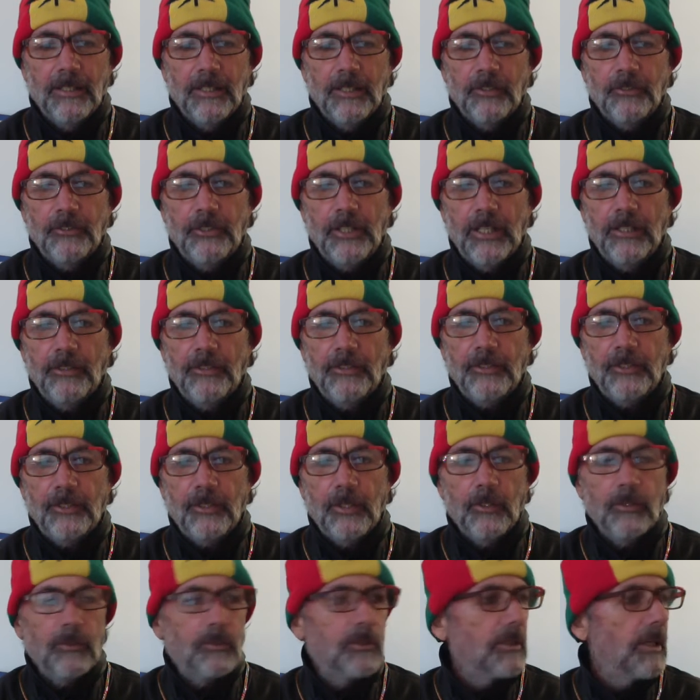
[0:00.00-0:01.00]

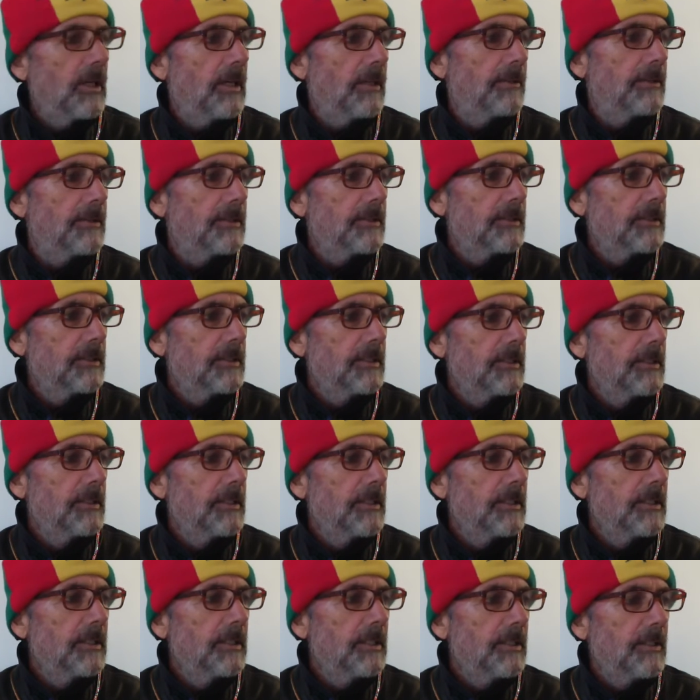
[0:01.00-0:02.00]
Gents, huh?
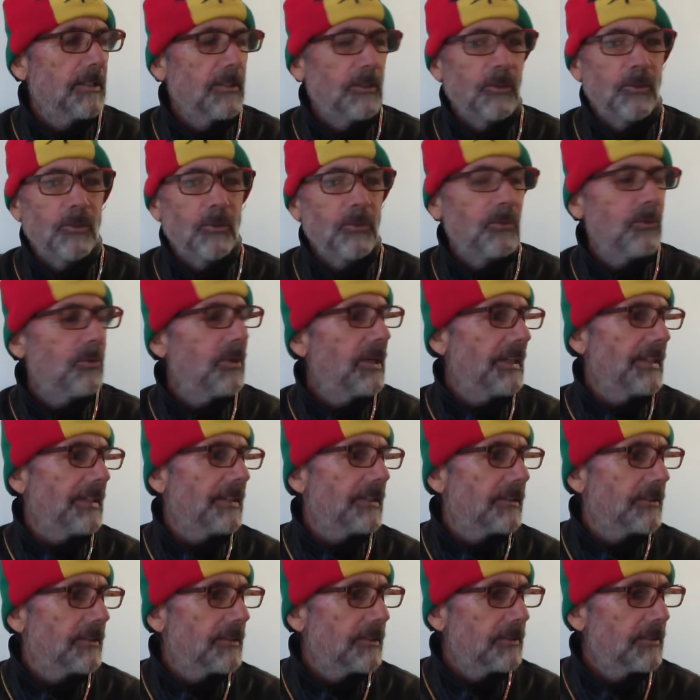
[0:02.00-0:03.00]

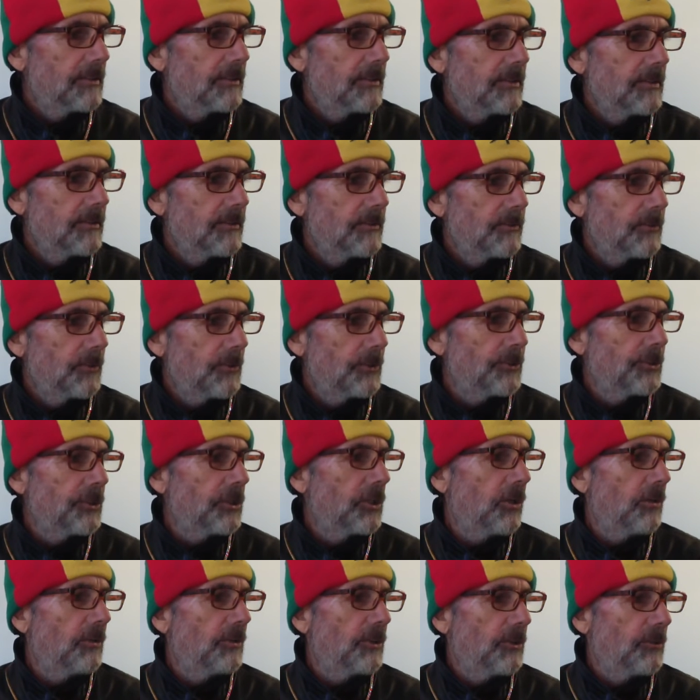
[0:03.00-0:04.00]
What? Weren't you
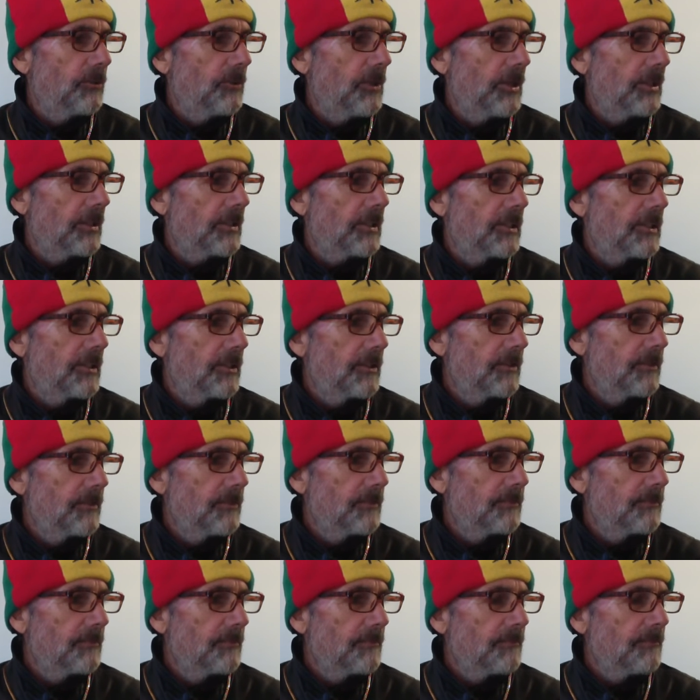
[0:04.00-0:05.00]
going to work?
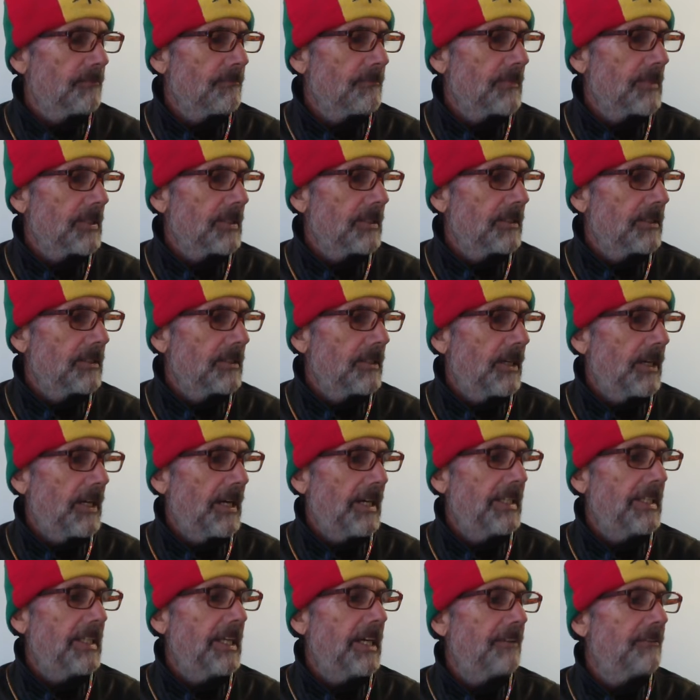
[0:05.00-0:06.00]

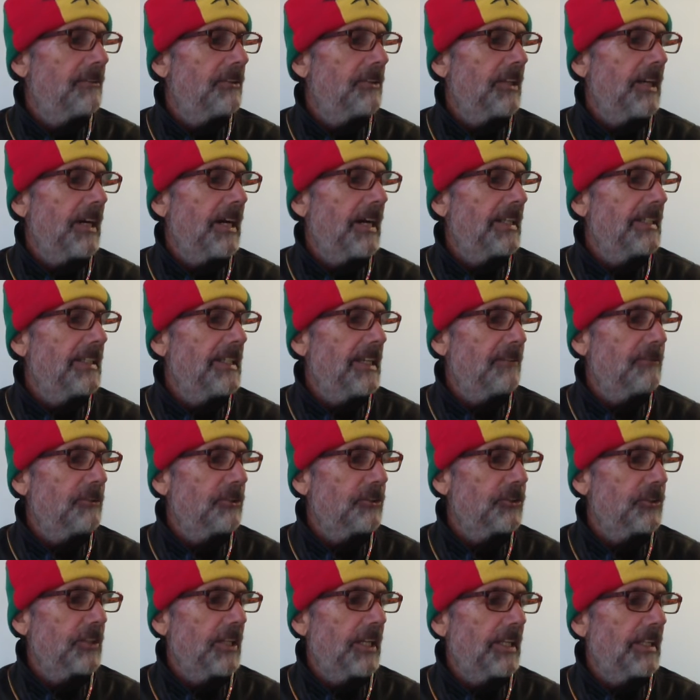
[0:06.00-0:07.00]
I
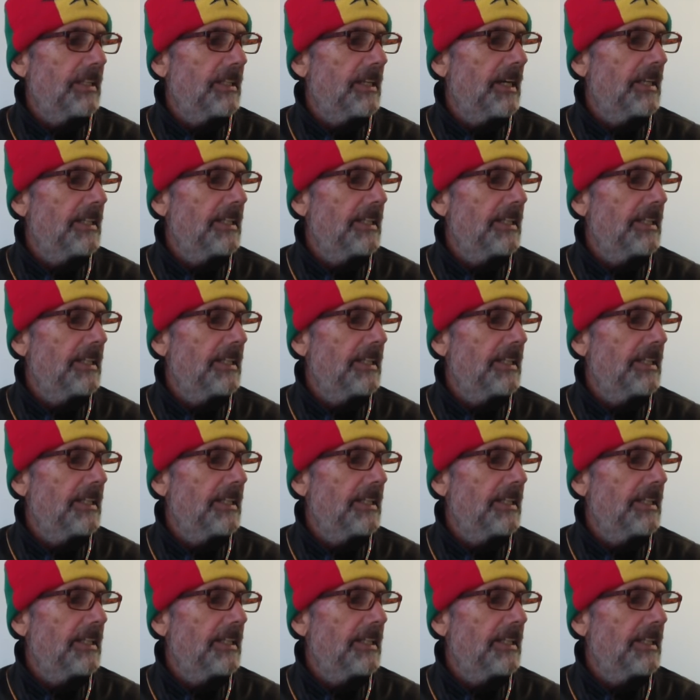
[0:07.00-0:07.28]
never said